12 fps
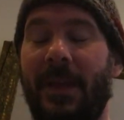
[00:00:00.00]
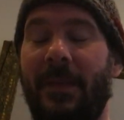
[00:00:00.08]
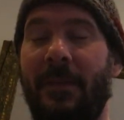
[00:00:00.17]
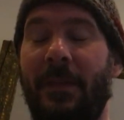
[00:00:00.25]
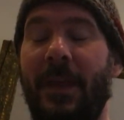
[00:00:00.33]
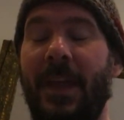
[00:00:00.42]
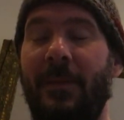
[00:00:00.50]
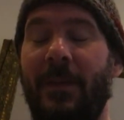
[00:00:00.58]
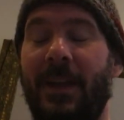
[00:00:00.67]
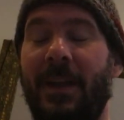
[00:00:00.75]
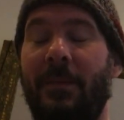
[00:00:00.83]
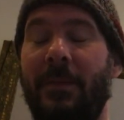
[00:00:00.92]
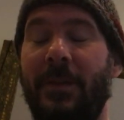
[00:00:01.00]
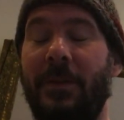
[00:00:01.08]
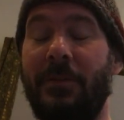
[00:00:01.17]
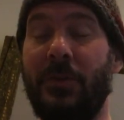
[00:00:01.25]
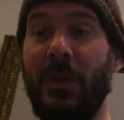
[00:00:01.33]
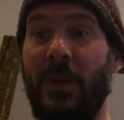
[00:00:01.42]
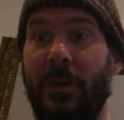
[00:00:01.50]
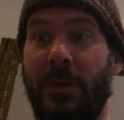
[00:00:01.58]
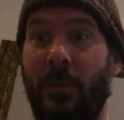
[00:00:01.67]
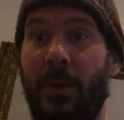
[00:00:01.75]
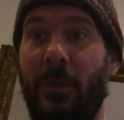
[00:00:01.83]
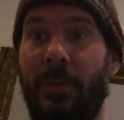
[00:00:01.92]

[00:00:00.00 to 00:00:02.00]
and they become the new tree within one more